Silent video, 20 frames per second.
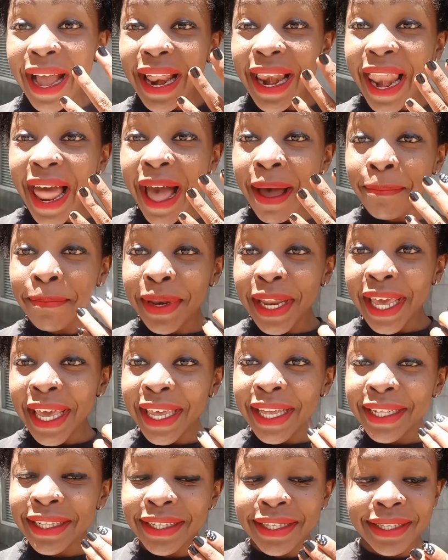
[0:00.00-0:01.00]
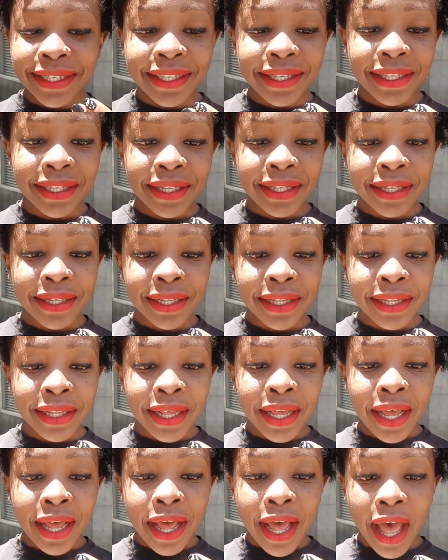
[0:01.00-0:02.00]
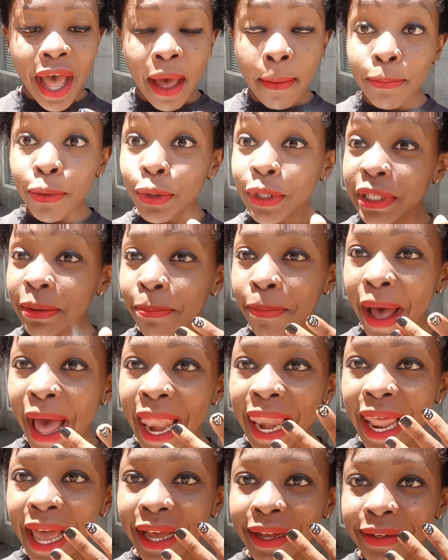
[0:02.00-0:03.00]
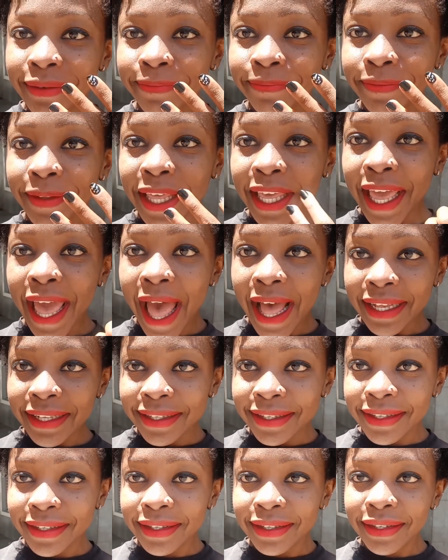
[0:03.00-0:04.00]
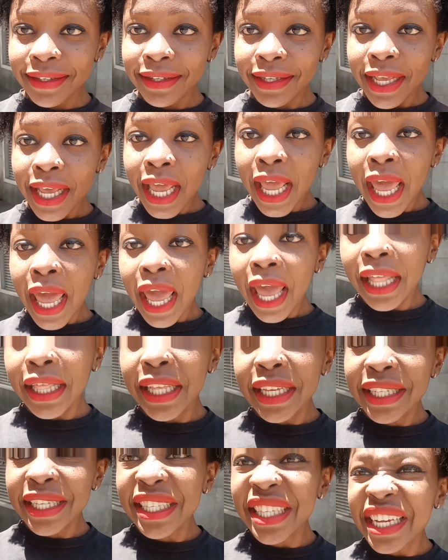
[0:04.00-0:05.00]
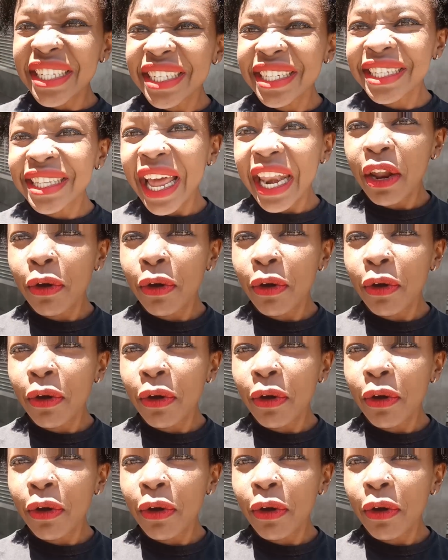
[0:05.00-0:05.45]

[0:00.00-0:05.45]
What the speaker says: Glam Nails Beauty Parlor. Yes. And this is just